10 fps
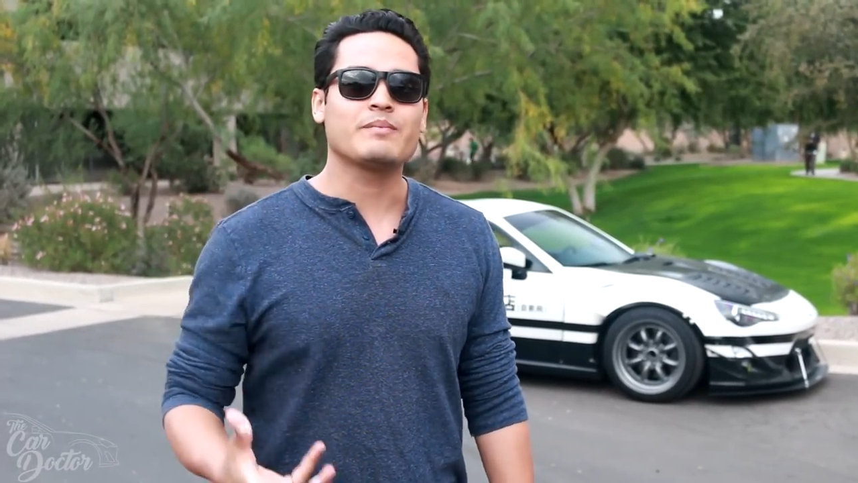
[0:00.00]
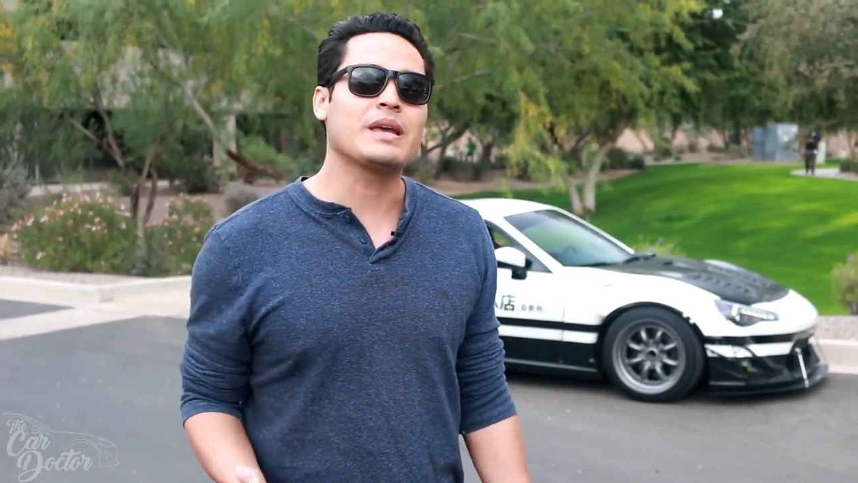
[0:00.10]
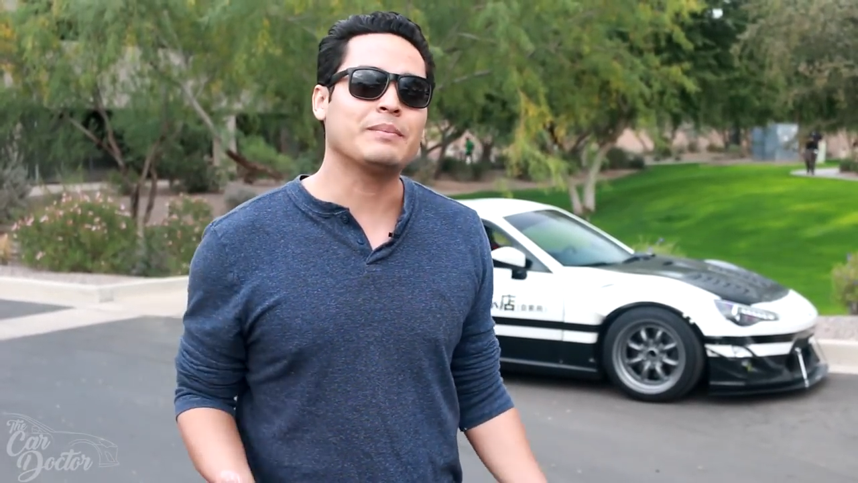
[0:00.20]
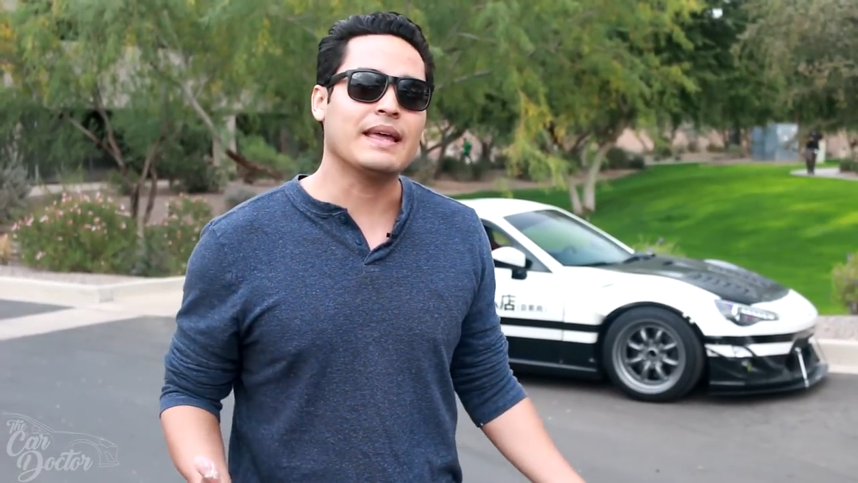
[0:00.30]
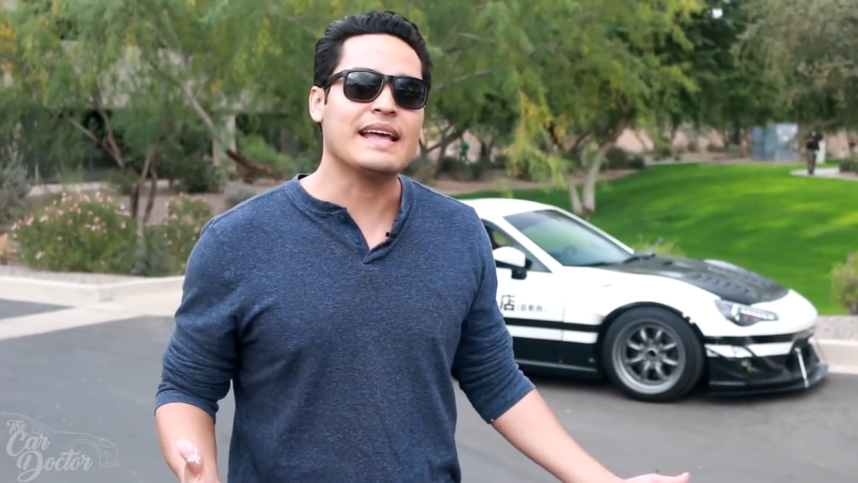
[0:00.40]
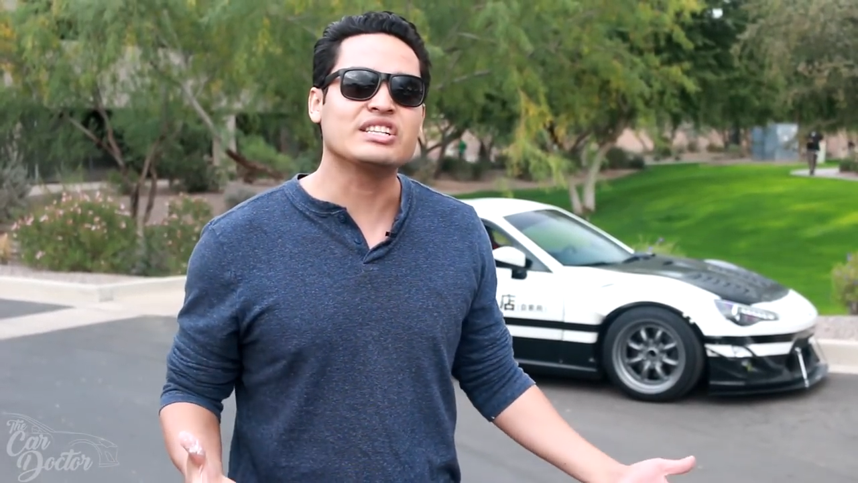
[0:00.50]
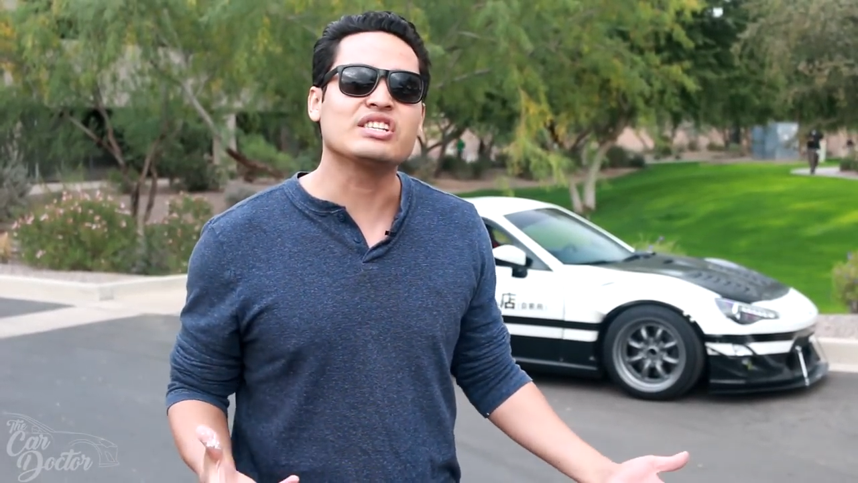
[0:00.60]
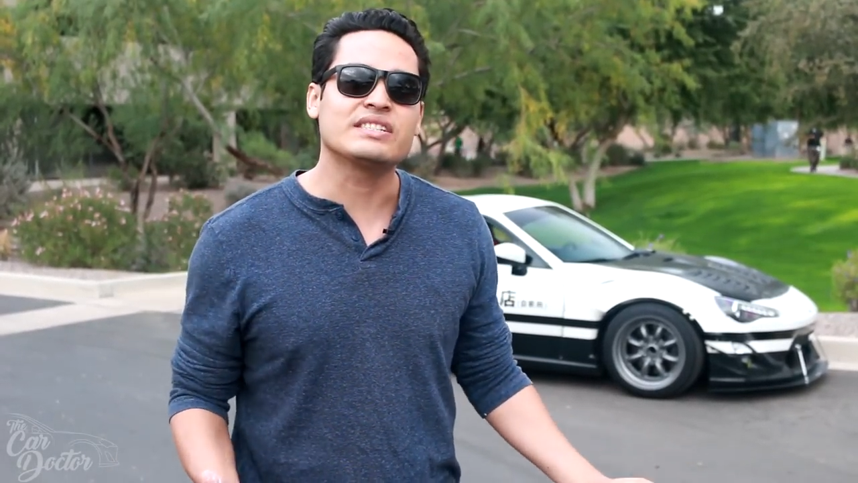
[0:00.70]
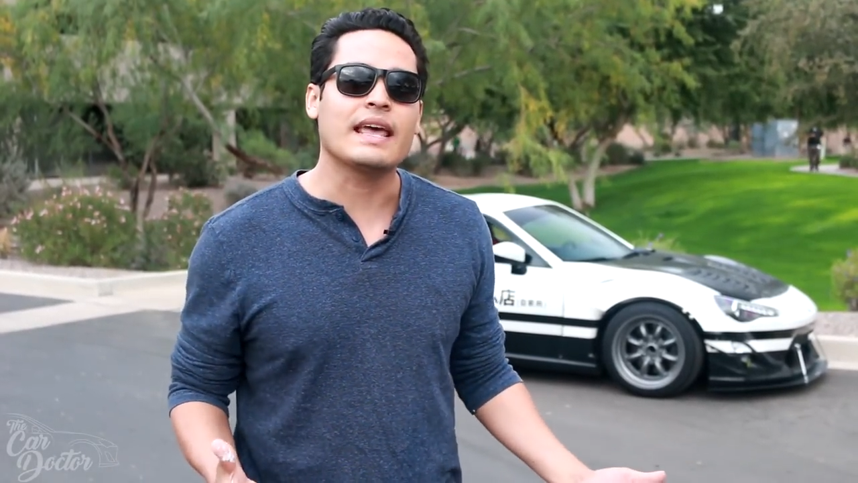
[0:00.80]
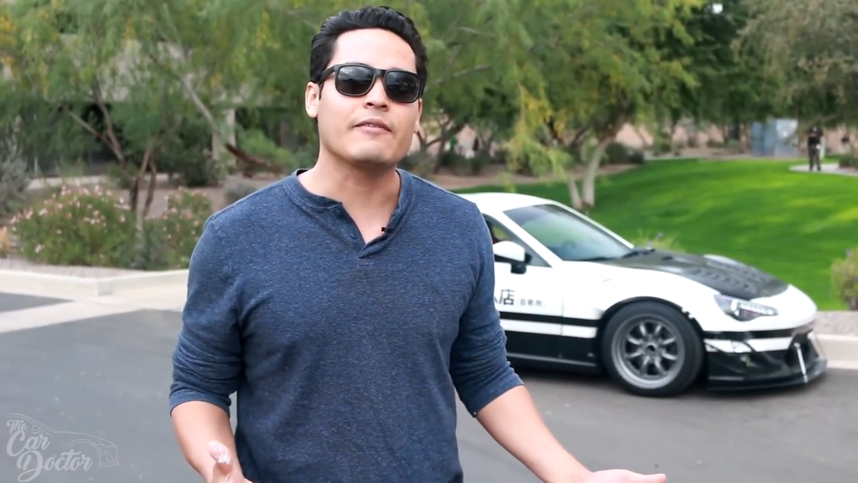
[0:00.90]
keep the engine
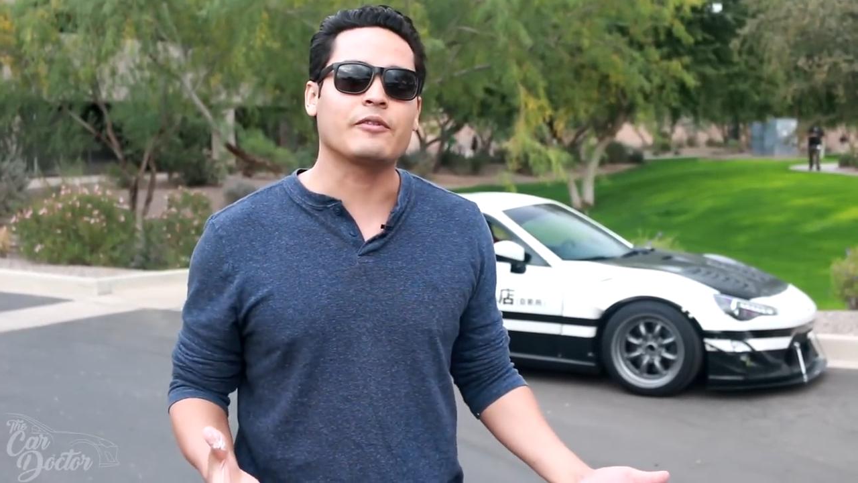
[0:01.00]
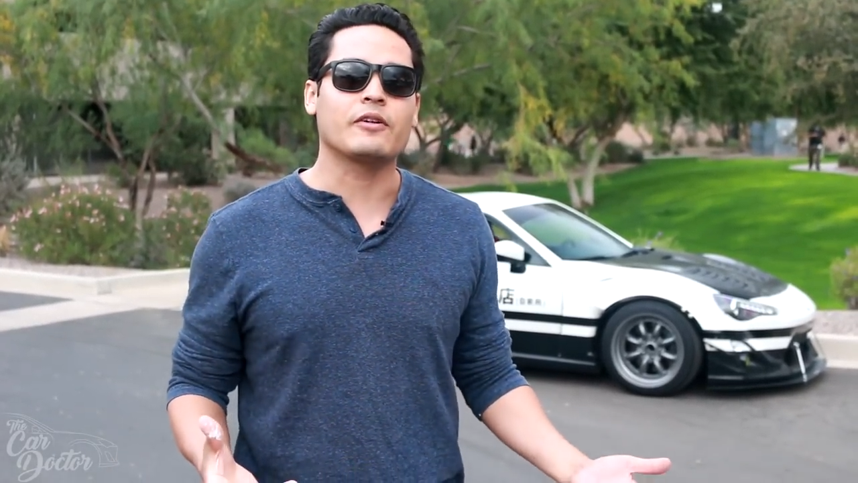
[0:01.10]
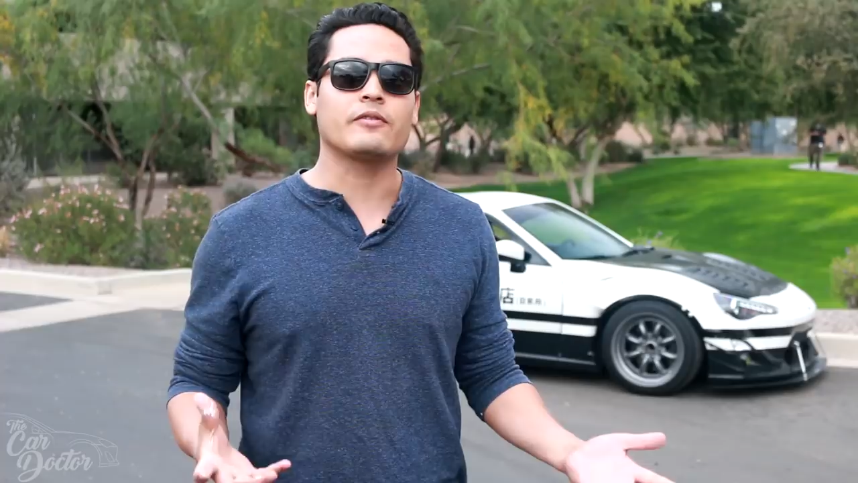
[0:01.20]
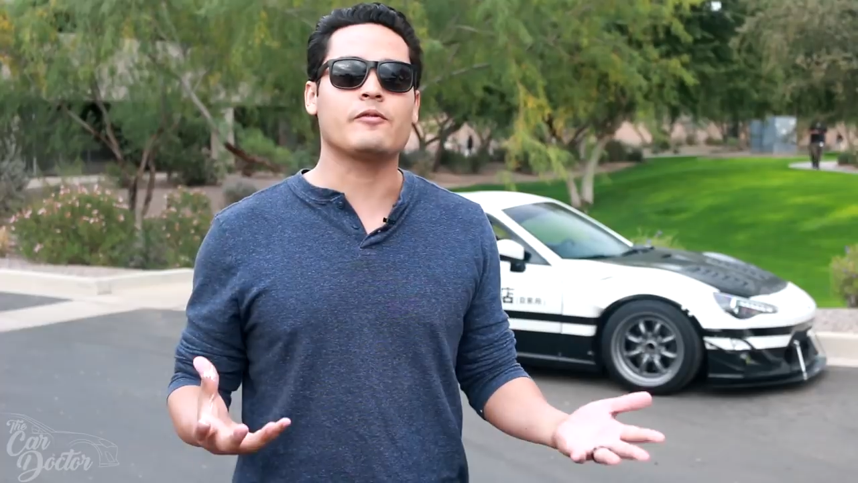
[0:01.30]
safer